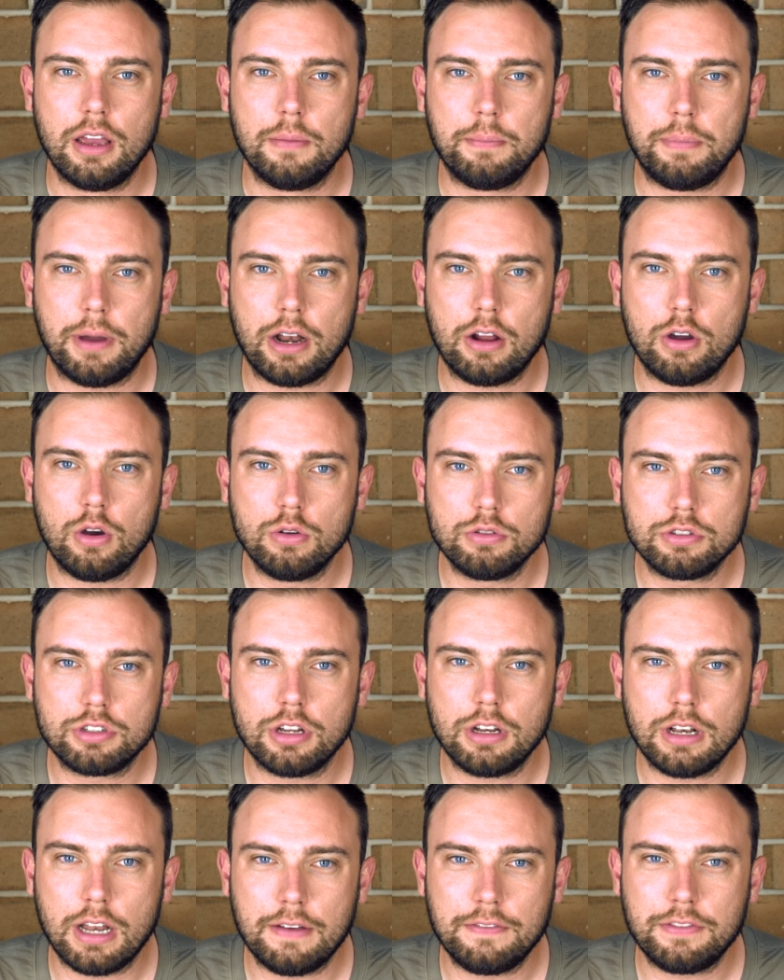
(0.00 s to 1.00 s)
But I
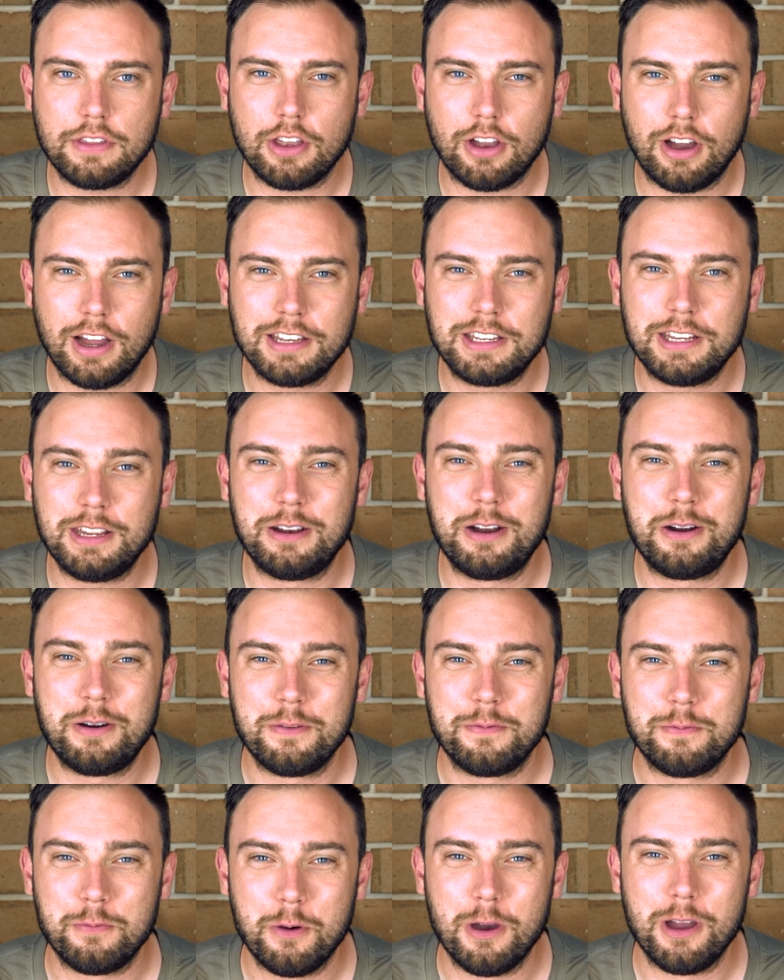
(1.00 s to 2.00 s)
also love the idea
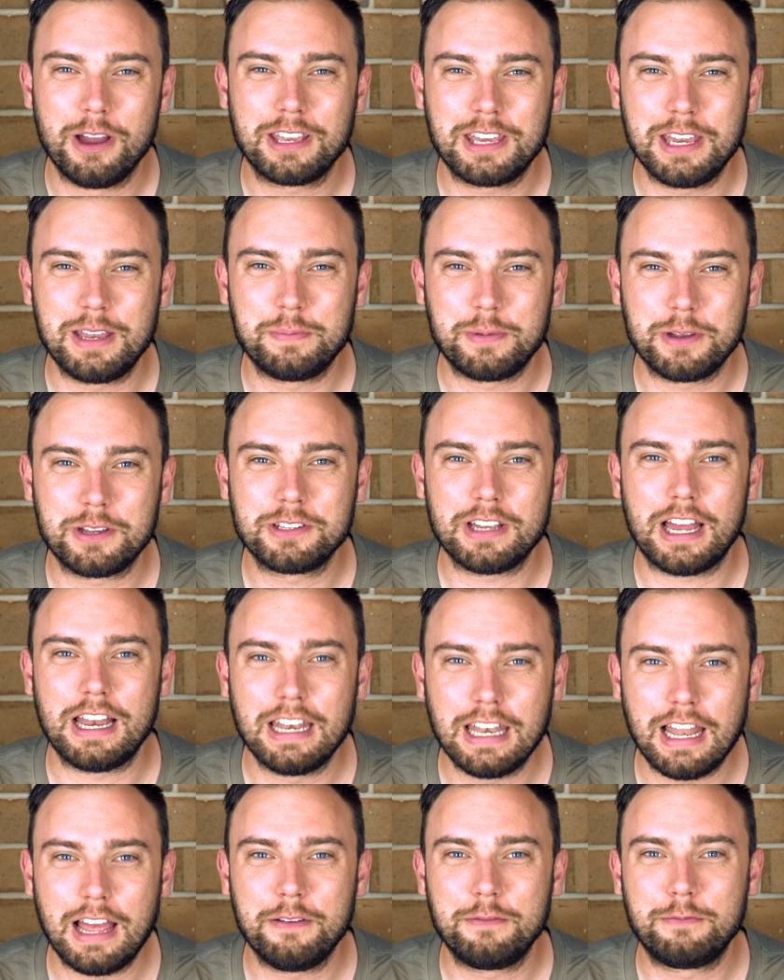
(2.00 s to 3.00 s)
of working because I
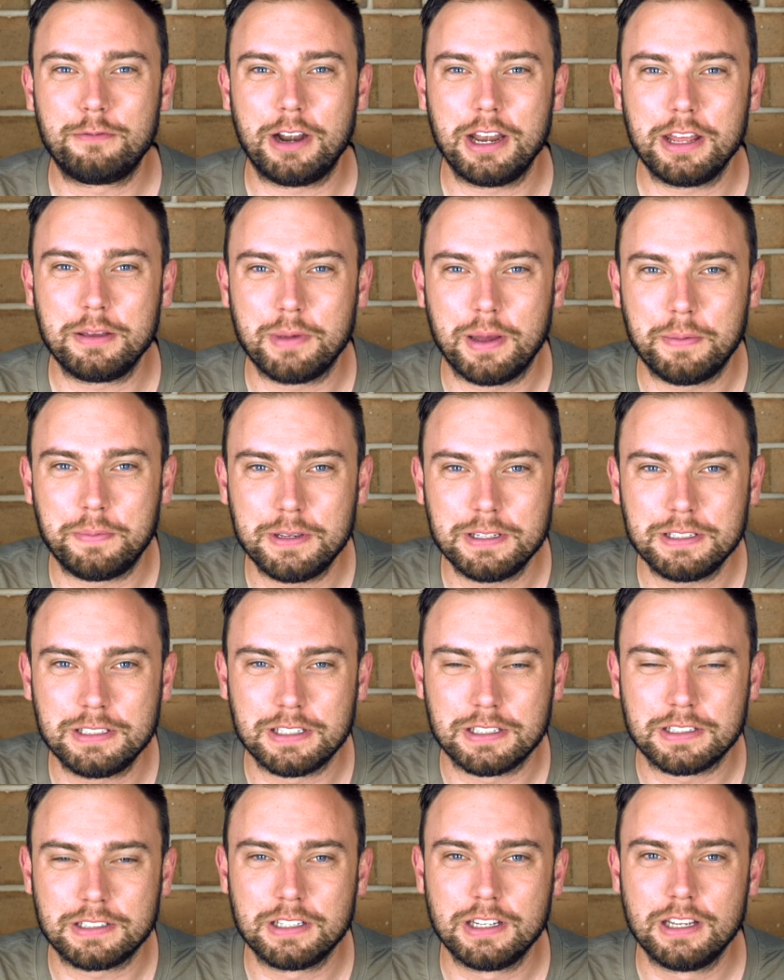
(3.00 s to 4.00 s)
love running my
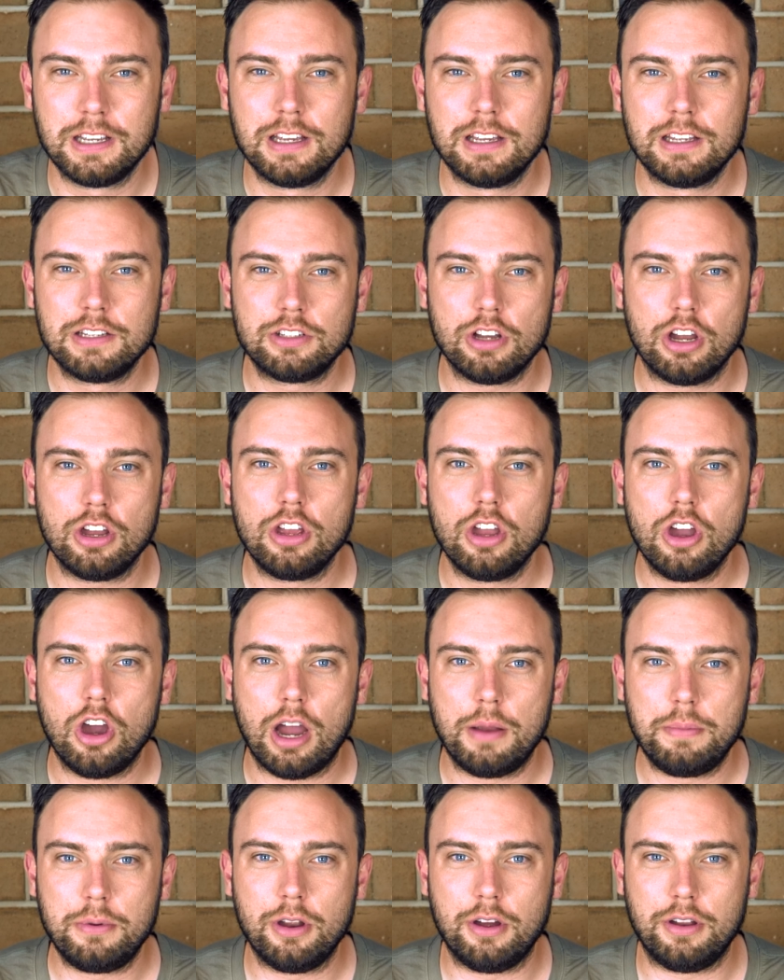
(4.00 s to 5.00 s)
business. So
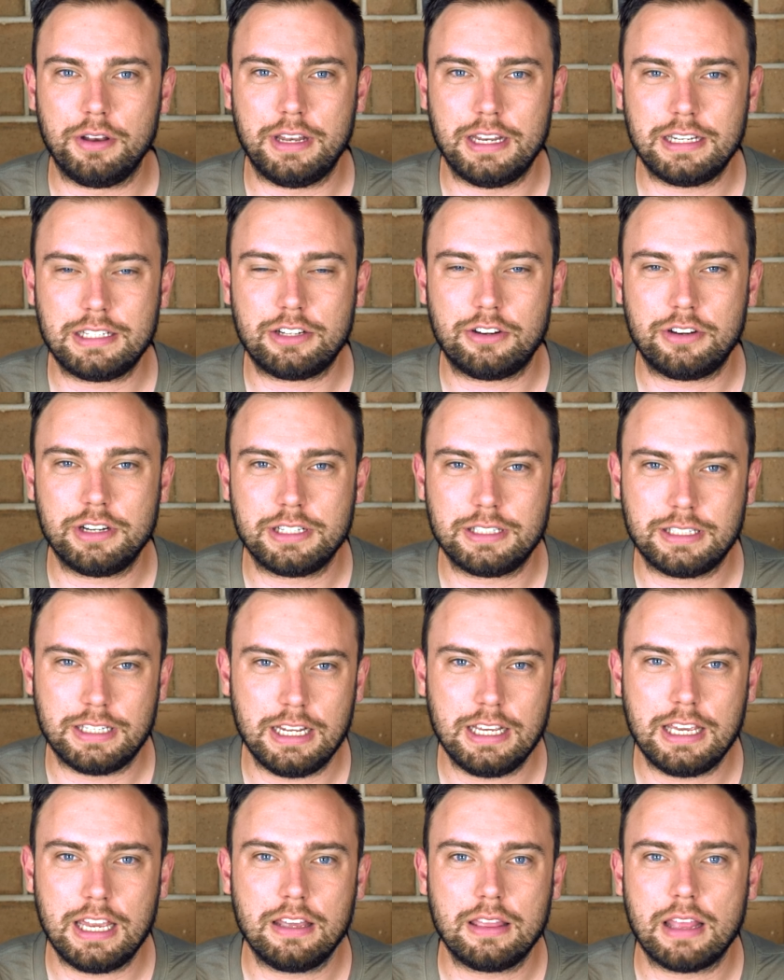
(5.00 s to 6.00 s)
I'm not necessarily
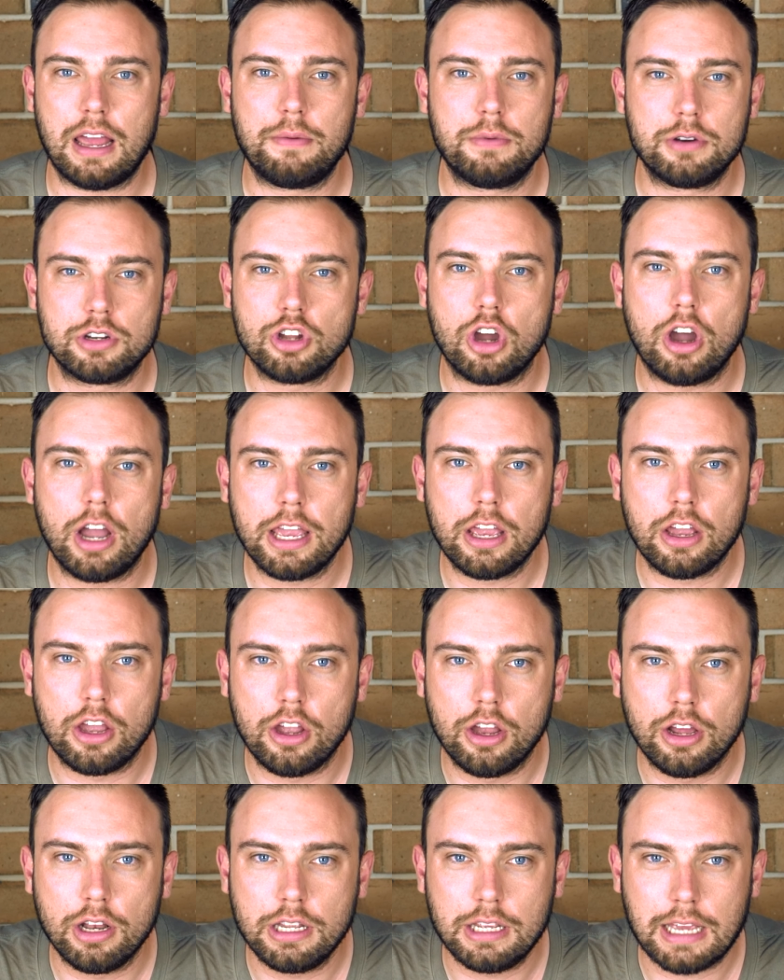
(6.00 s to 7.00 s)
seeking that retire
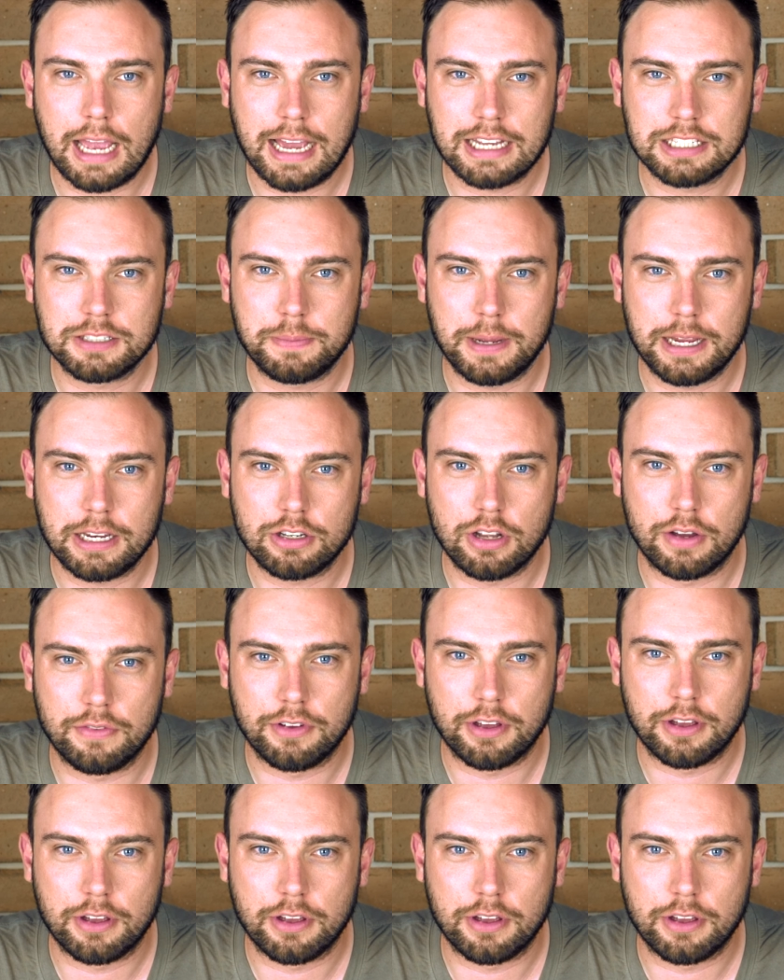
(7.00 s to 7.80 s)
early aspect of